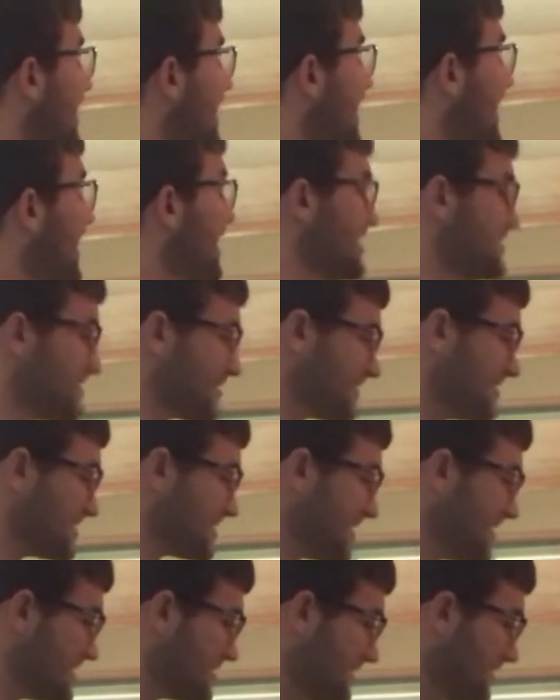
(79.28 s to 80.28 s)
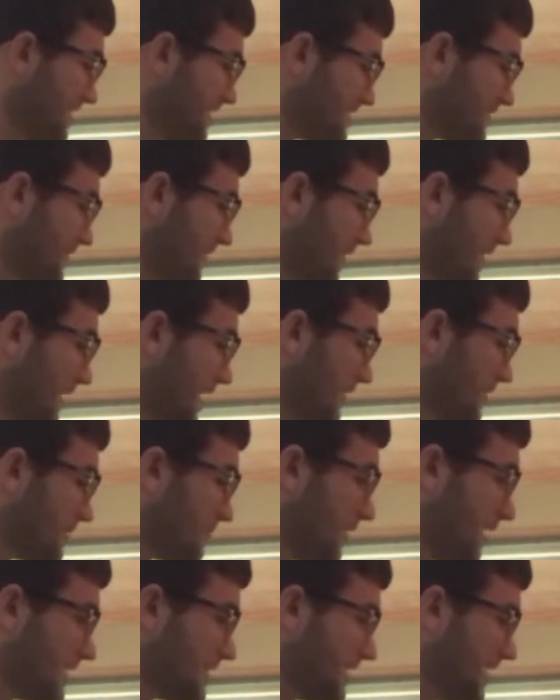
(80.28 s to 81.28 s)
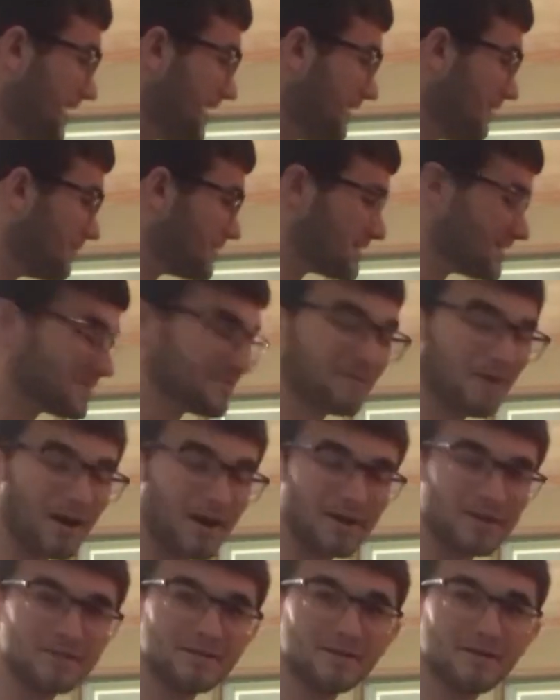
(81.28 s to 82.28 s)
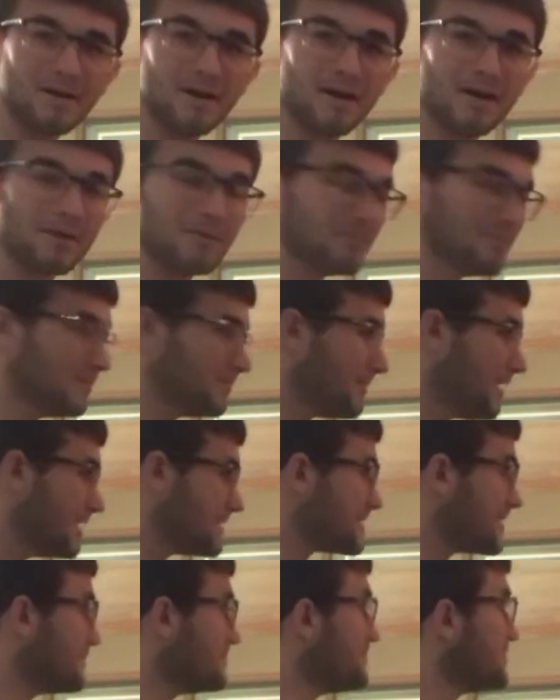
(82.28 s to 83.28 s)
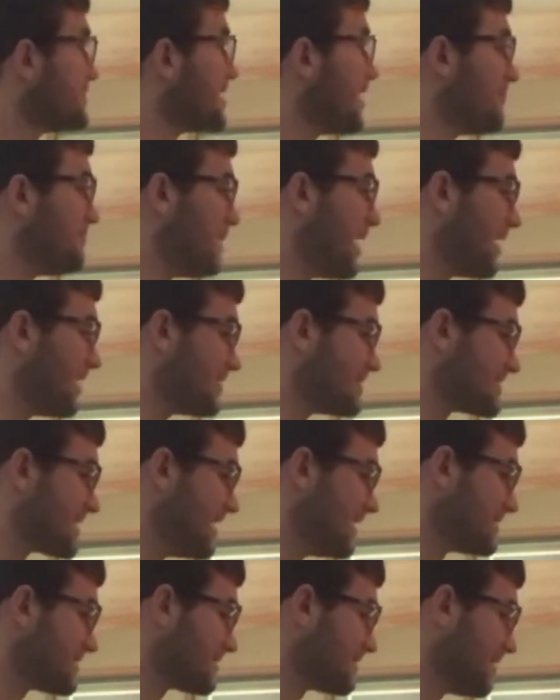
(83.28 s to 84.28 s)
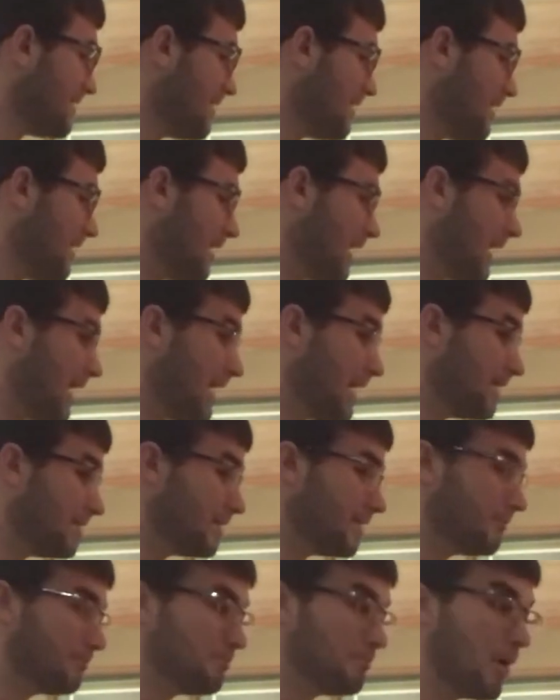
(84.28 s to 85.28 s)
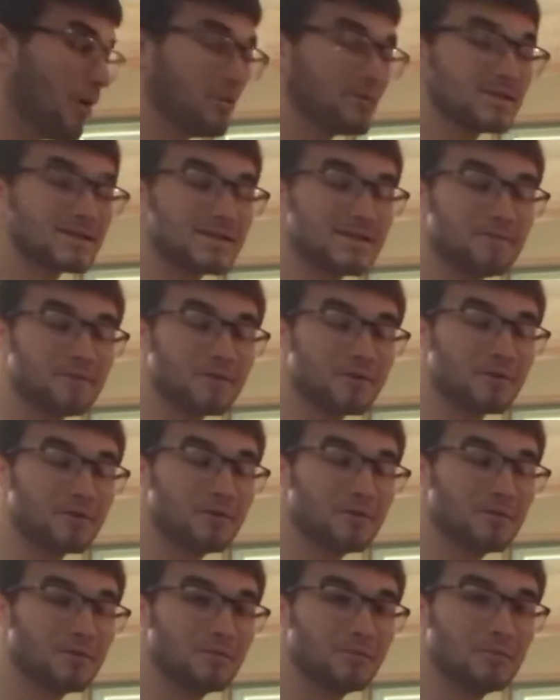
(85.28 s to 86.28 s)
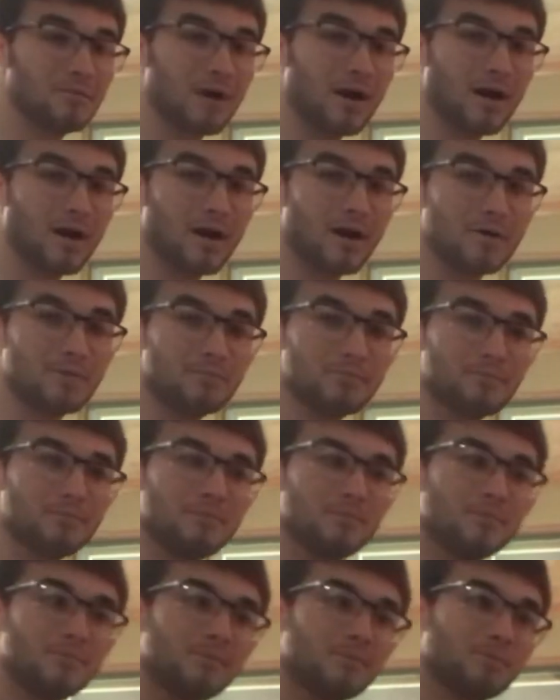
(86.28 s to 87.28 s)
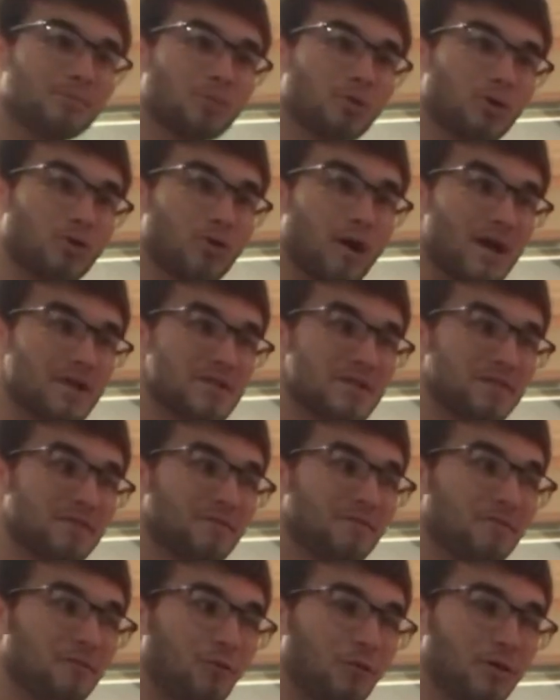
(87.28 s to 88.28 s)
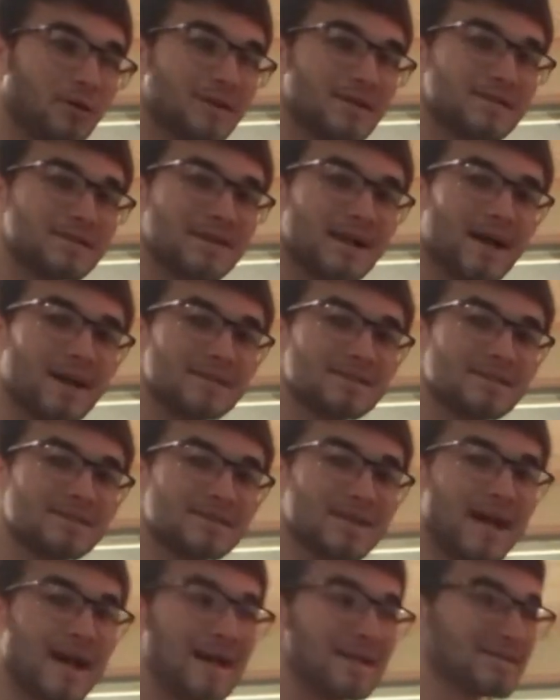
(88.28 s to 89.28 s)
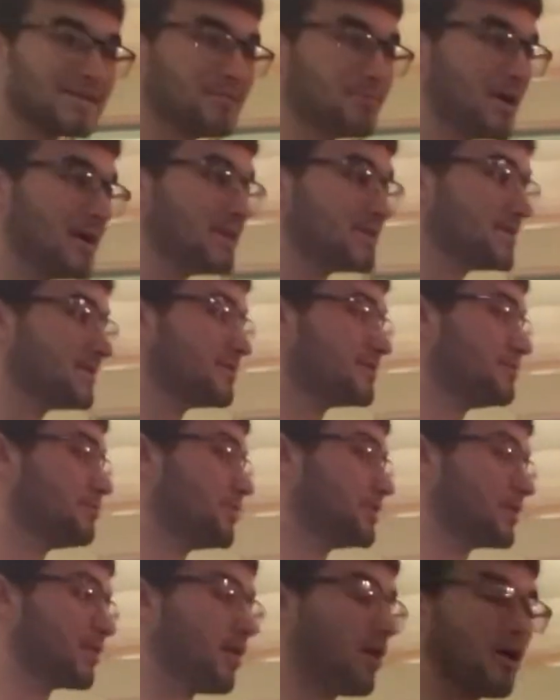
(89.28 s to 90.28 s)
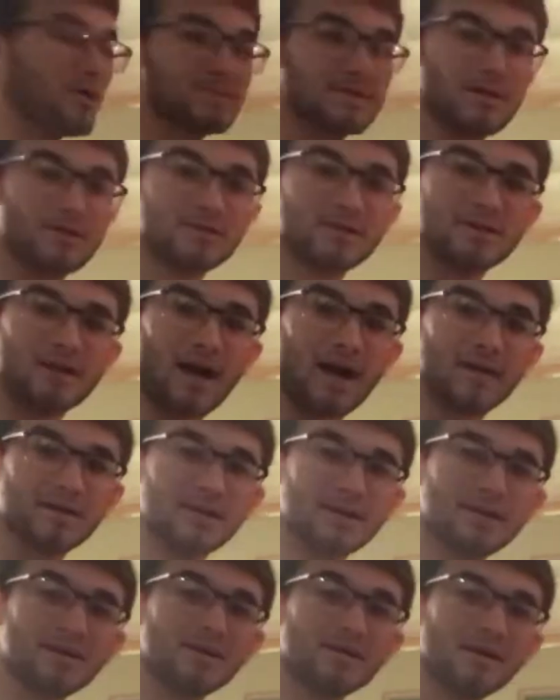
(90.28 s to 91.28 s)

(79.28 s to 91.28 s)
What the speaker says: As you can see, she does fall out right there, which is fine. It's a tough balance test. And the most difficult progression for this test is to ask the patient to put their arms out to 90